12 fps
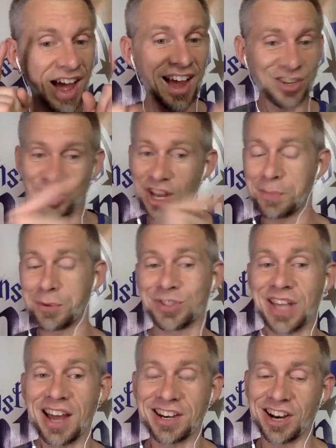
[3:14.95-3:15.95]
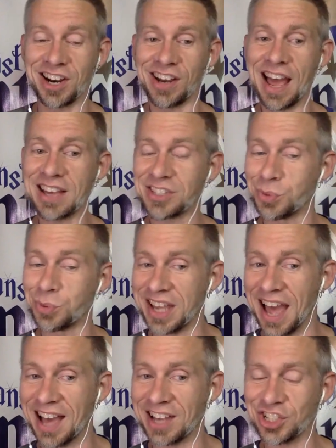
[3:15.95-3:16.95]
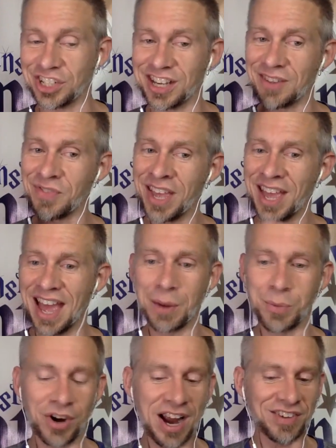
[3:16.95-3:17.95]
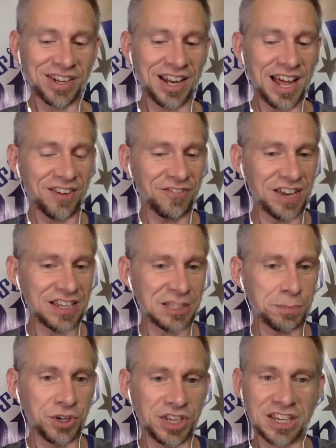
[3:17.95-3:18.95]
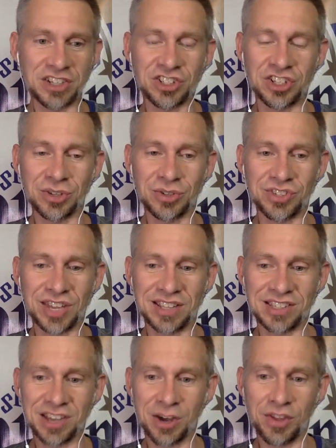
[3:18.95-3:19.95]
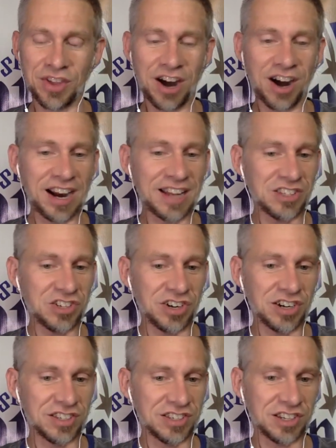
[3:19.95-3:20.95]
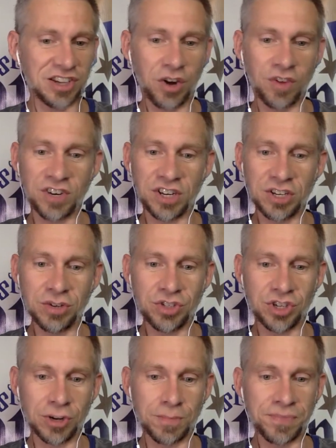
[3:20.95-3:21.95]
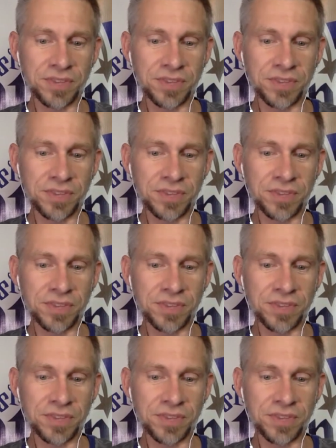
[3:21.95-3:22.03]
Shelby was on here last week, actually, and we were having a lot of Facebook issues. And so our answer is to go over to YouTube.